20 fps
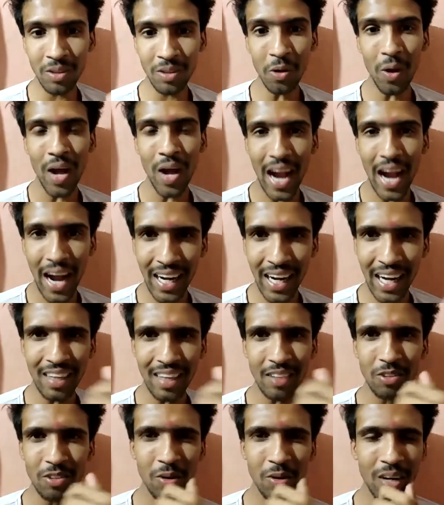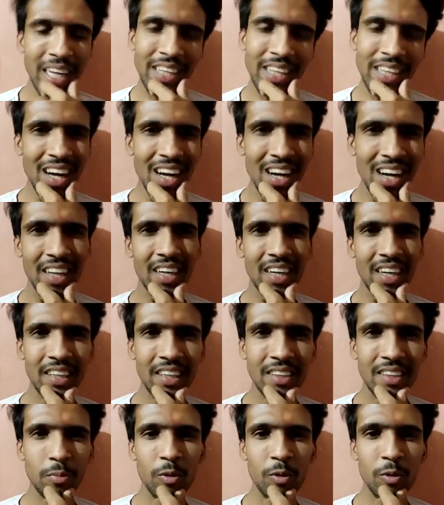ad and I saw like yeah, he's
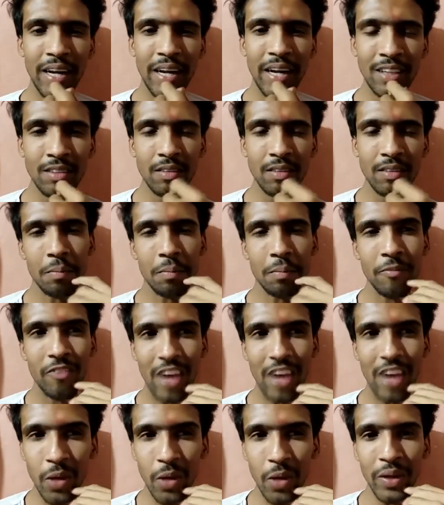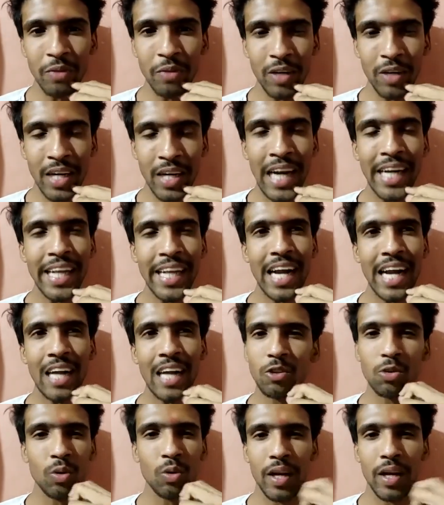providing value in 199.
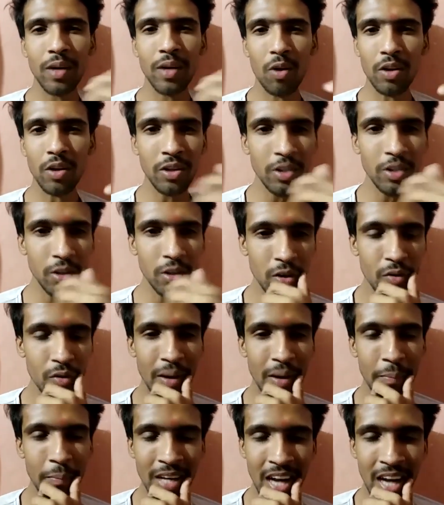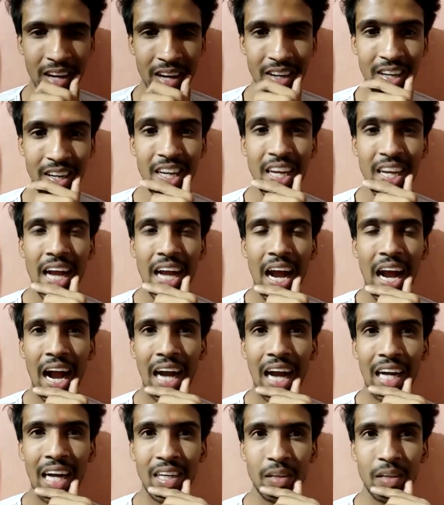So I got into your webinar,
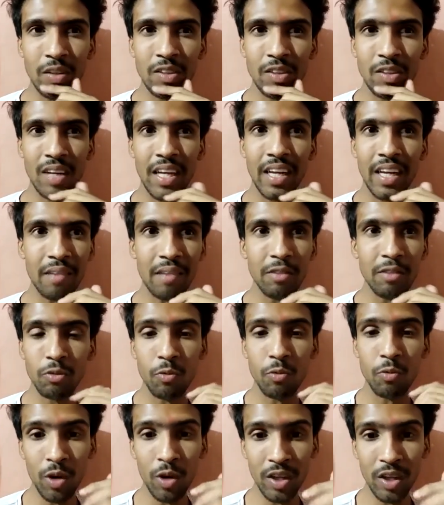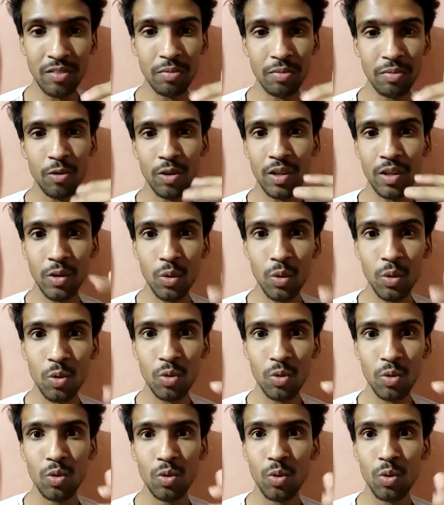and it was like I was focused for the
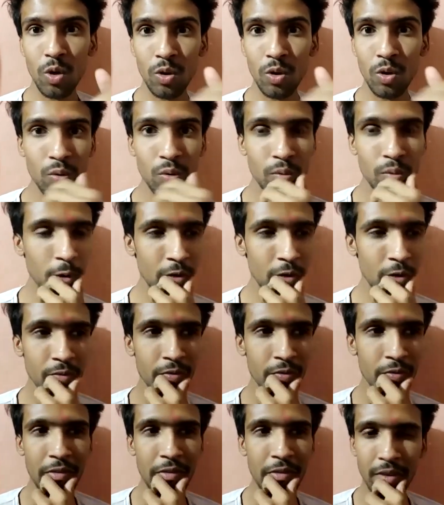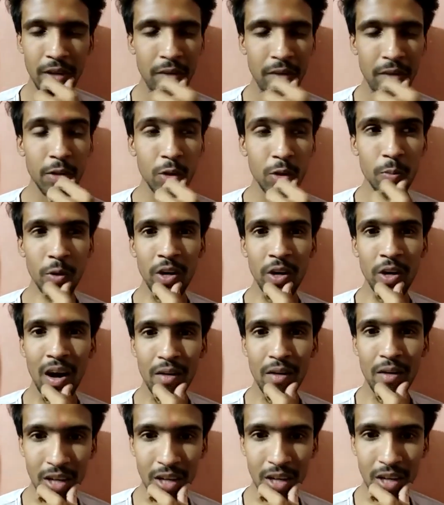two or 2.5 2.5
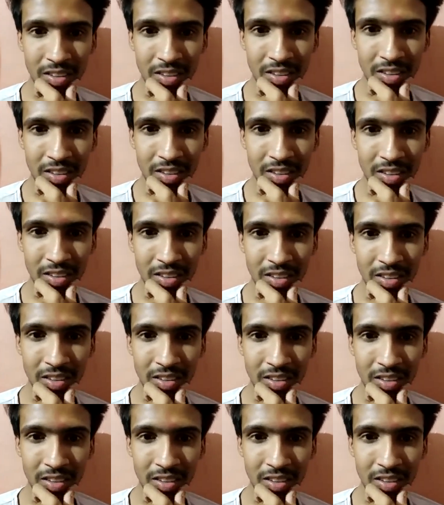hours. Like